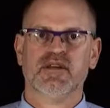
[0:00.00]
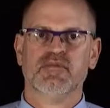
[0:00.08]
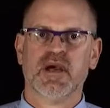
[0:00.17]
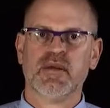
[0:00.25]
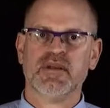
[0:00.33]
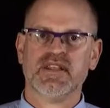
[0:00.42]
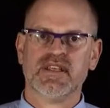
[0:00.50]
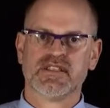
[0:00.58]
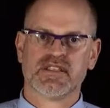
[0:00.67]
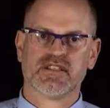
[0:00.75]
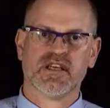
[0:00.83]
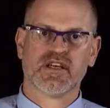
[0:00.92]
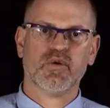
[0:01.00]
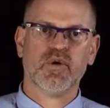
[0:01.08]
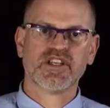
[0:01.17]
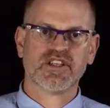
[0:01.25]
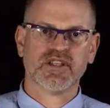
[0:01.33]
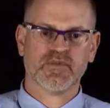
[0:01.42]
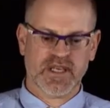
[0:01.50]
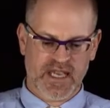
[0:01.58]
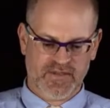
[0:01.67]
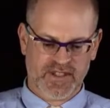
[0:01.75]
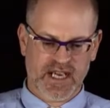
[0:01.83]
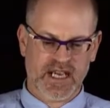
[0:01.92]
Maybe there's a, a question that we
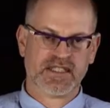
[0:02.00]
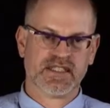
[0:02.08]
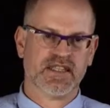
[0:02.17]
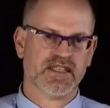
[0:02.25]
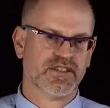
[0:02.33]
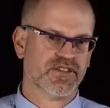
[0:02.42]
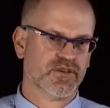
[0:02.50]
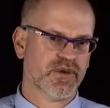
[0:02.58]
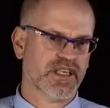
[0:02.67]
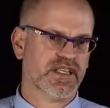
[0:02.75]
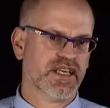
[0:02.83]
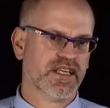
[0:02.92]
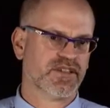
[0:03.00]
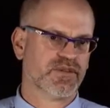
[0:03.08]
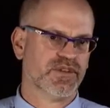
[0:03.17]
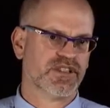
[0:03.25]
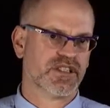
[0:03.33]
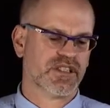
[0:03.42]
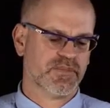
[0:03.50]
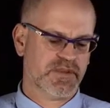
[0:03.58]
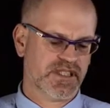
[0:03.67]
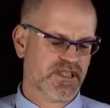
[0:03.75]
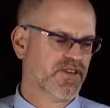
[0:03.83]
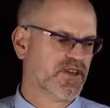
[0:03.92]
have to answer that is directing us towards a
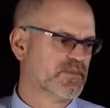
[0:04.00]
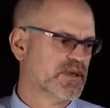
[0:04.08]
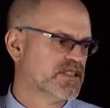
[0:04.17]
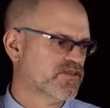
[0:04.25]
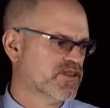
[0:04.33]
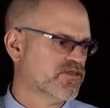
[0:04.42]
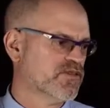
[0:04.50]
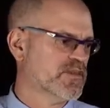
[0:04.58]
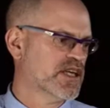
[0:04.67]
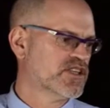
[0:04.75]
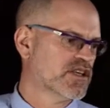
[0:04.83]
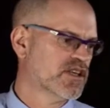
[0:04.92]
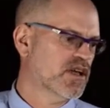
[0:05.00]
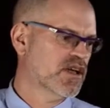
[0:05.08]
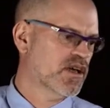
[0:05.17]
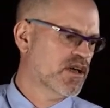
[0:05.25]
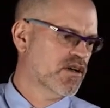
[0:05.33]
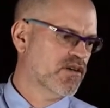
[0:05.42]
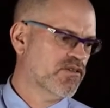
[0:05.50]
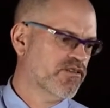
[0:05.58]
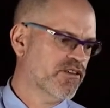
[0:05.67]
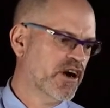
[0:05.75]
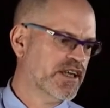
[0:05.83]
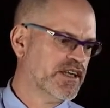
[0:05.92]
specific piece of information.
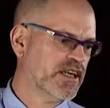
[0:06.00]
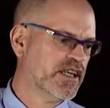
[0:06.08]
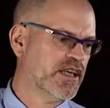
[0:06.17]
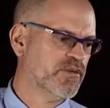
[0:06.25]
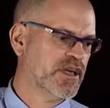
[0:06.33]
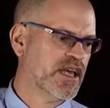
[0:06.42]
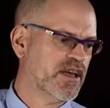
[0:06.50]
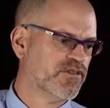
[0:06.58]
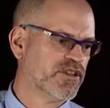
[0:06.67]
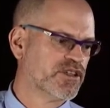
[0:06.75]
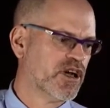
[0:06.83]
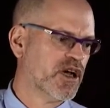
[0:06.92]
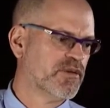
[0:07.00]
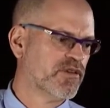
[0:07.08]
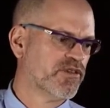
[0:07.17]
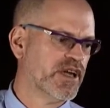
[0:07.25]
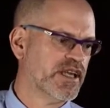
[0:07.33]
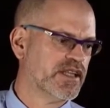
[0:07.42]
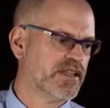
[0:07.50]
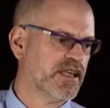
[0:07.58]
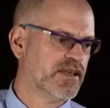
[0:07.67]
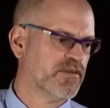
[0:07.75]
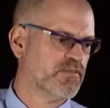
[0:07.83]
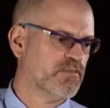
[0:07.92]
Finally, we have the type of reading
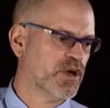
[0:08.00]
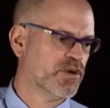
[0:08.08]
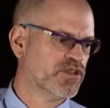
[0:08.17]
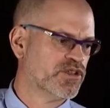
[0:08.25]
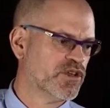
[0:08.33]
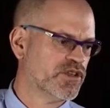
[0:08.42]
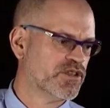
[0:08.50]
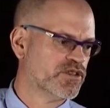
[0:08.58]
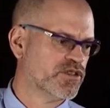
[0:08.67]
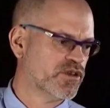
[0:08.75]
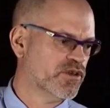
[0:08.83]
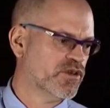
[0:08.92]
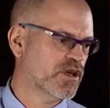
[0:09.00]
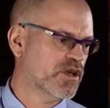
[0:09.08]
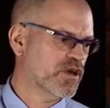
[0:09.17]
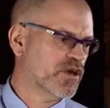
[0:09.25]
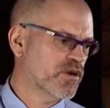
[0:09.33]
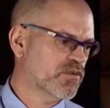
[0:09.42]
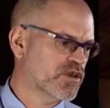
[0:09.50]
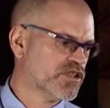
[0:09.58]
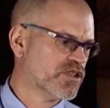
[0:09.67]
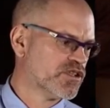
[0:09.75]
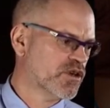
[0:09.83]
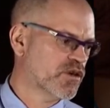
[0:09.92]
that most students do, which
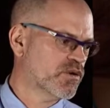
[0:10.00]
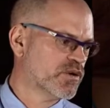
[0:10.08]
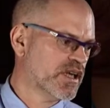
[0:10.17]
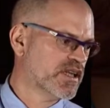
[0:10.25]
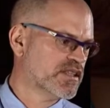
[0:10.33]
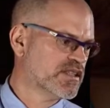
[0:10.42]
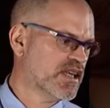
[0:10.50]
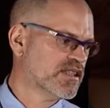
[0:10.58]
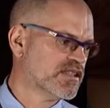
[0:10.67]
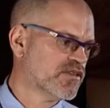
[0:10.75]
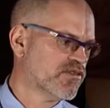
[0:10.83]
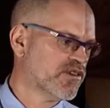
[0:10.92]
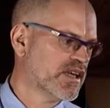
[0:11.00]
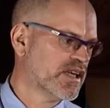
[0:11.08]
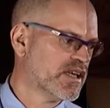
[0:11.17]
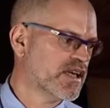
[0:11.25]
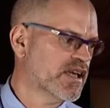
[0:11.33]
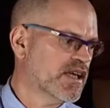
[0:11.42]
is called intensive reading.